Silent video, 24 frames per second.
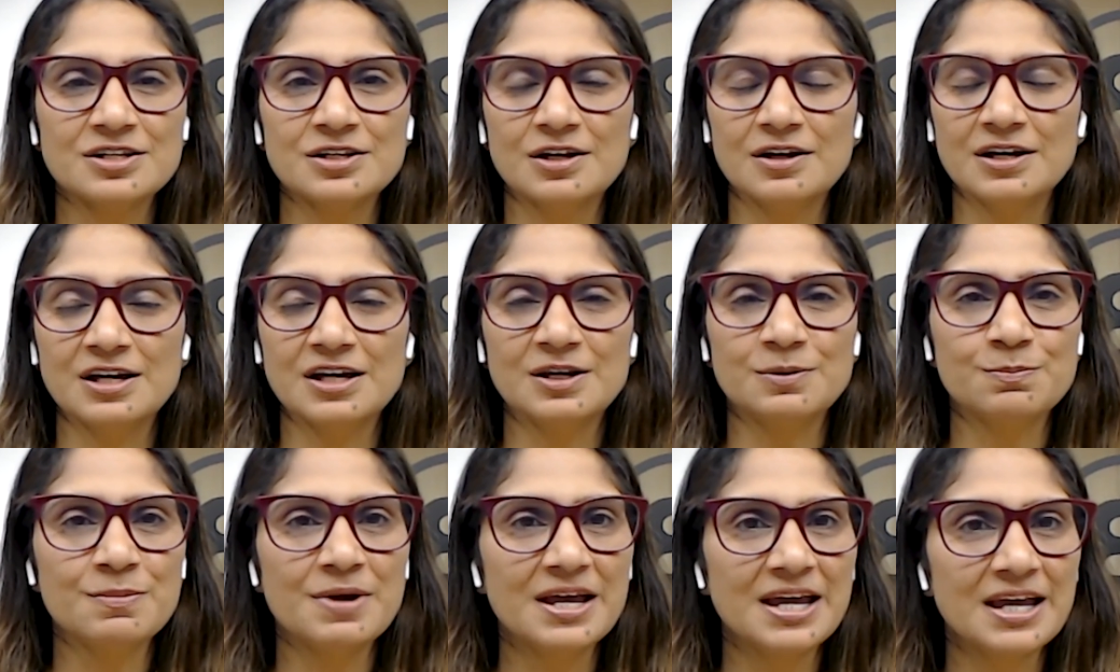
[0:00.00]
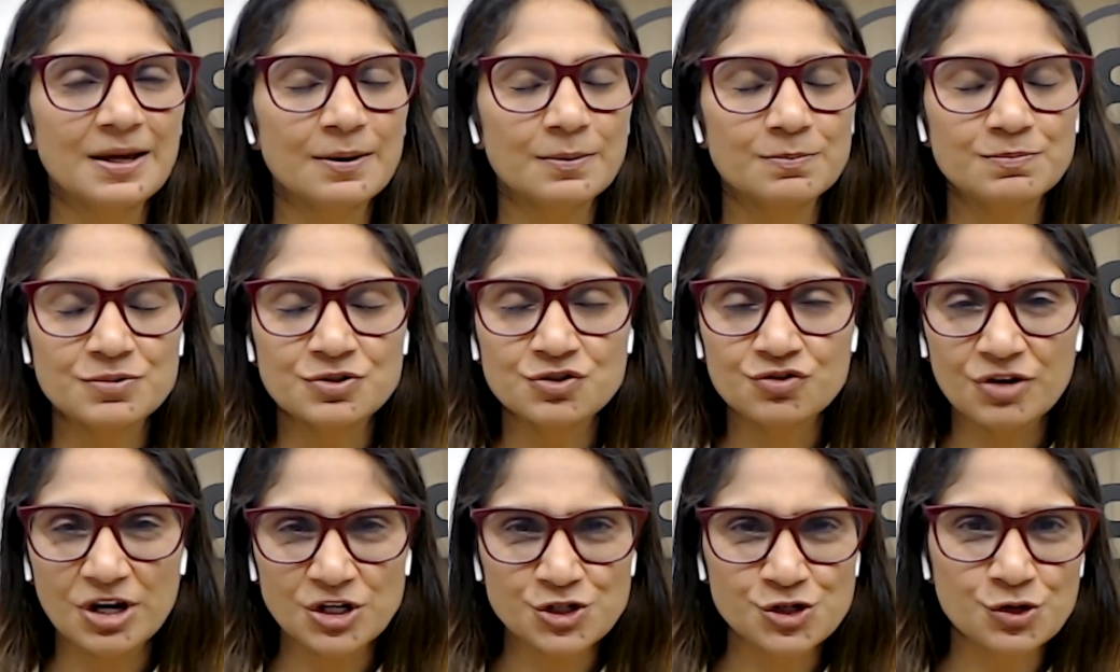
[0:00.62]
It may
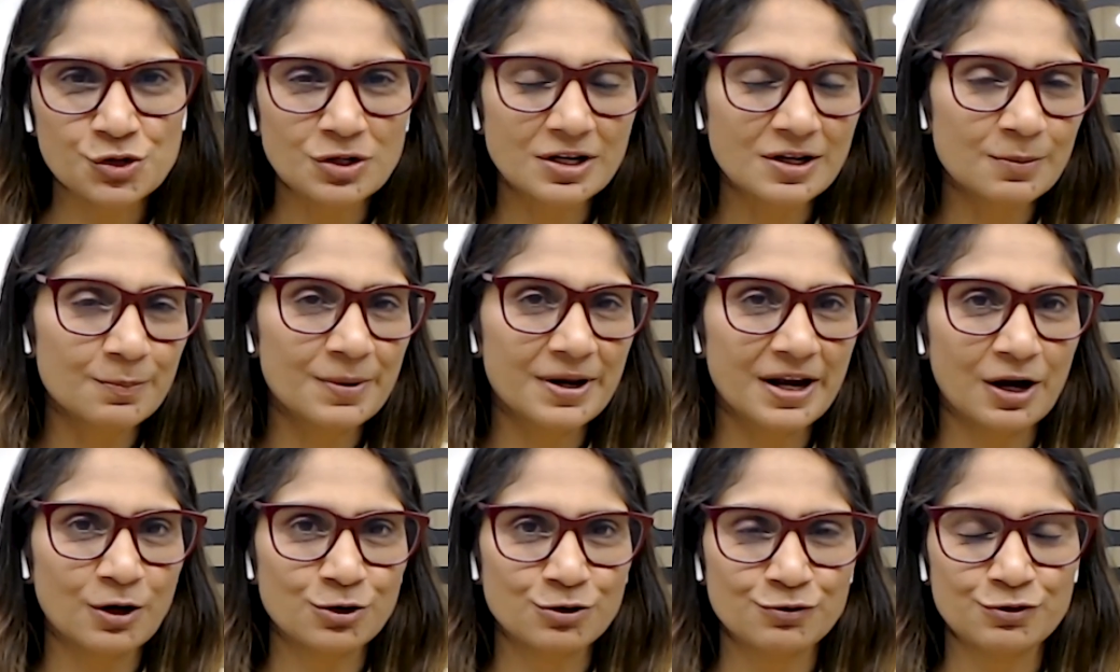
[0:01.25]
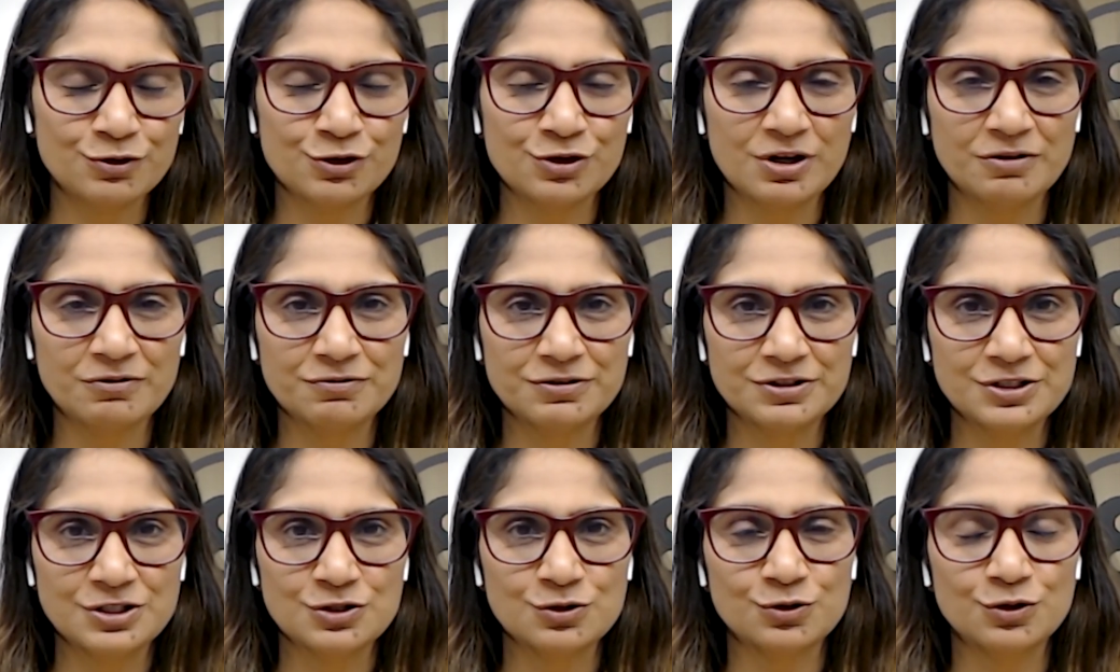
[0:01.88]
stretch you a little bit out of your
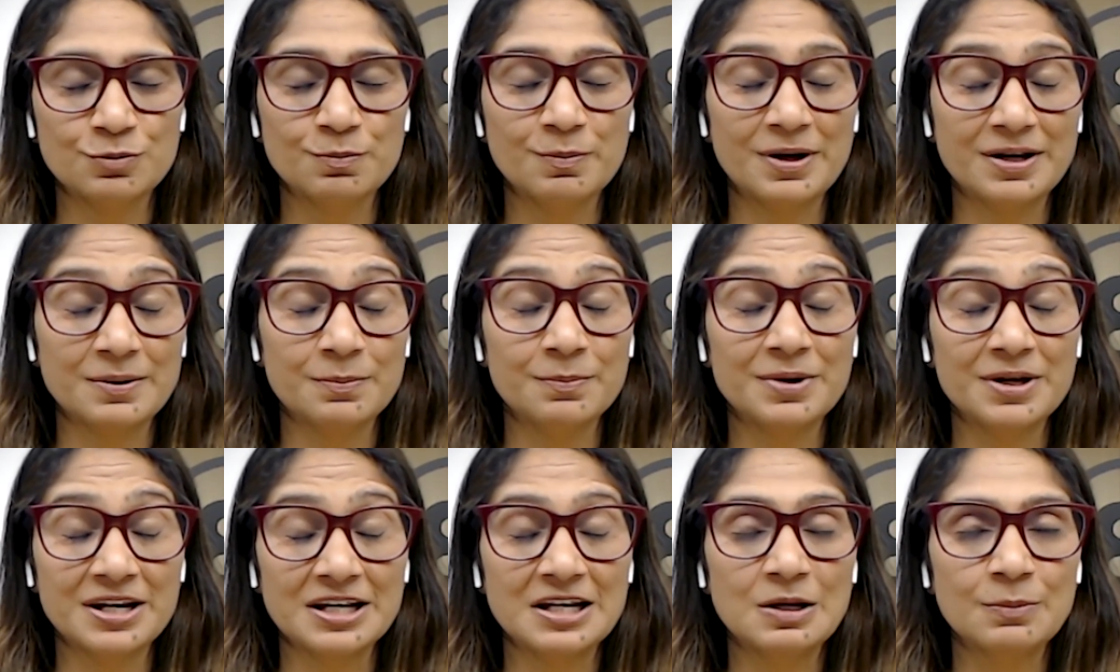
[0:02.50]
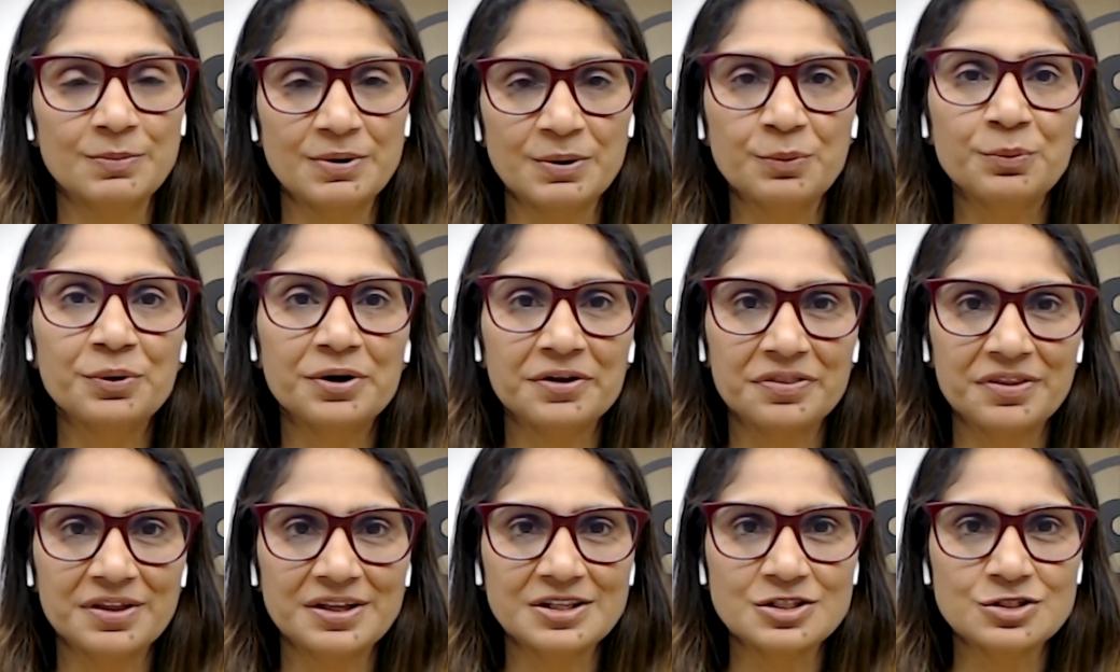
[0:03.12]
comfort zone, but it'll be
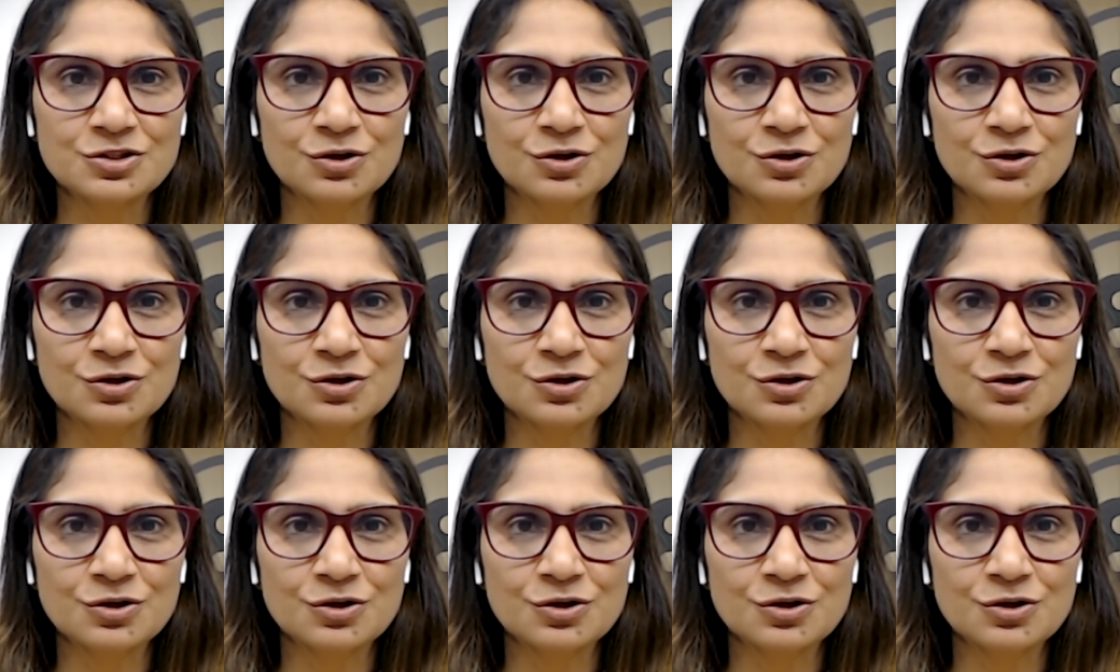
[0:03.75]
worth it.